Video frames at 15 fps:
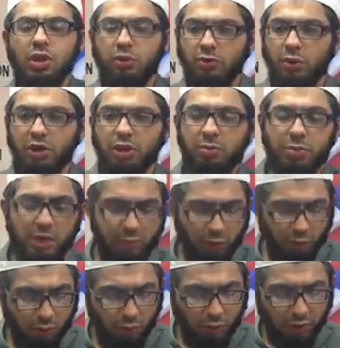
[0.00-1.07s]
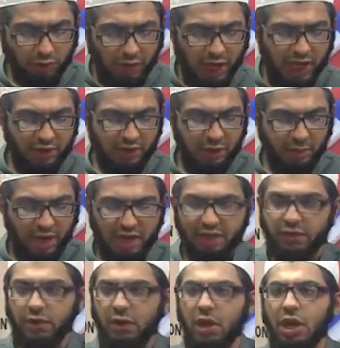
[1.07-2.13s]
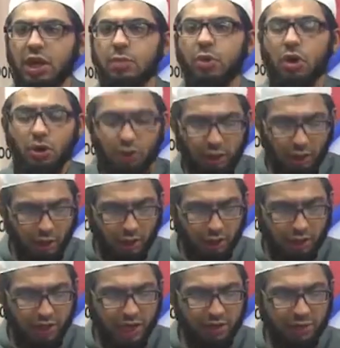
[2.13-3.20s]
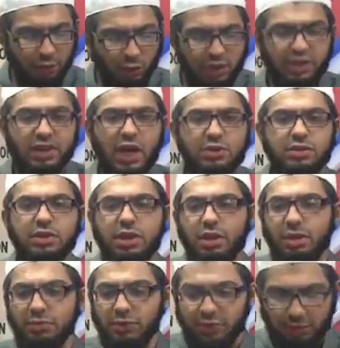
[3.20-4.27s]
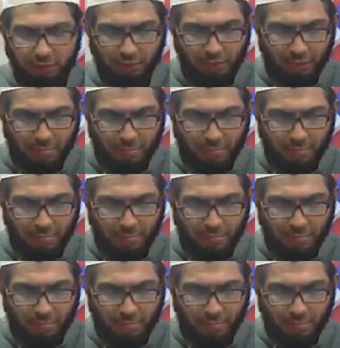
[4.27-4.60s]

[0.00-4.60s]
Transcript: He was one of the people who gave in the path of Allah. He gave 40,000 dirhams.